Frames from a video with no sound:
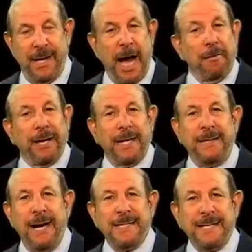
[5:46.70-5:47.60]
I
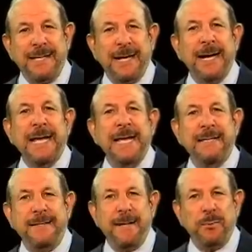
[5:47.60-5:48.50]
recognize it's not an
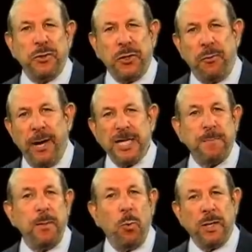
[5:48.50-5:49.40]
easy subject to
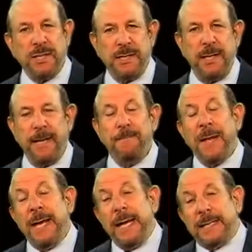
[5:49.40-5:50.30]
grasp in one sitting.
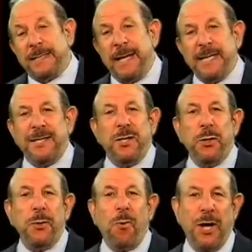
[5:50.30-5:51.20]
It's nice that
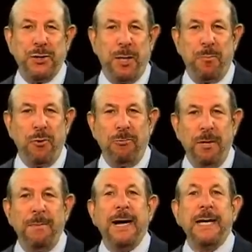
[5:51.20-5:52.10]
you can watch our
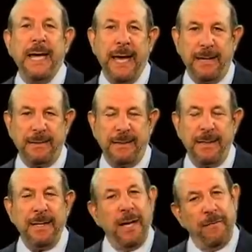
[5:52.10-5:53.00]
program again
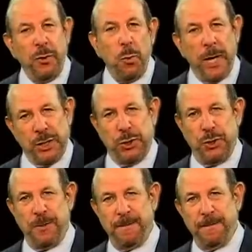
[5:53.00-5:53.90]
if you
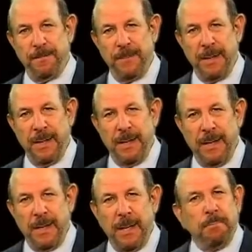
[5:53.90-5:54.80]
wish.
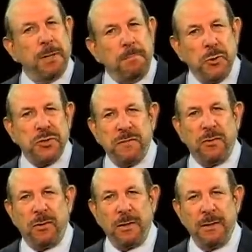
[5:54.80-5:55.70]
But most of
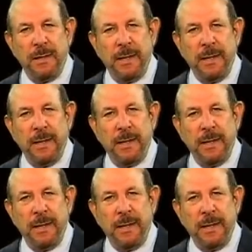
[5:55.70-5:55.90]
all,